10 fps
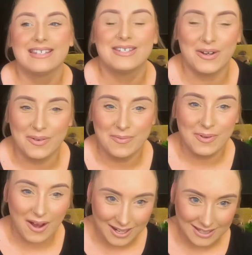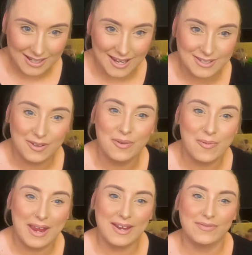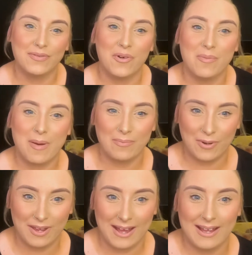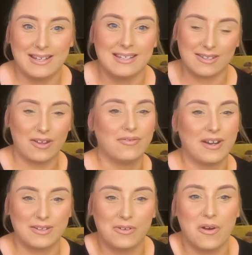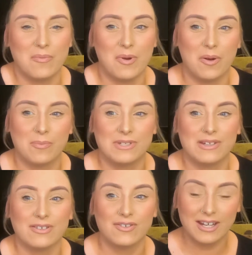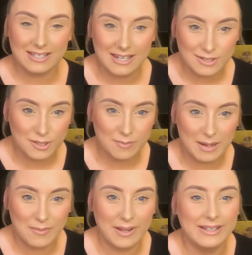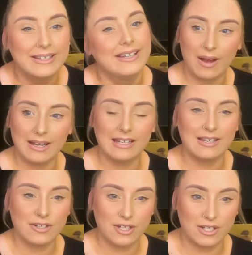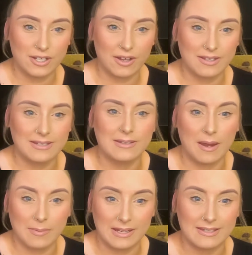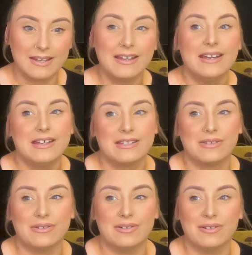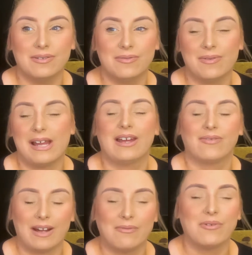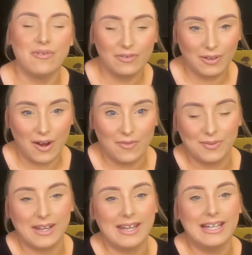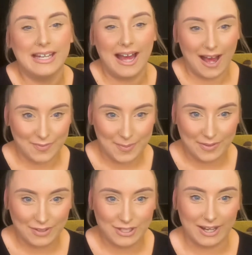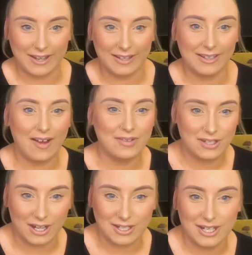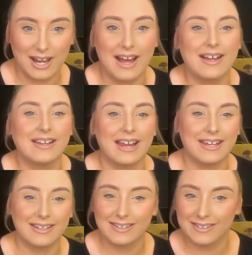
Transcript: So when we got into Glasgow, waited for my brother and his girlfriend to come up to the train station to meet with. I needed to change the girls' nappies. So we're like, right, we'll go for a coffee, have a bit of a chill, have a chit chat, like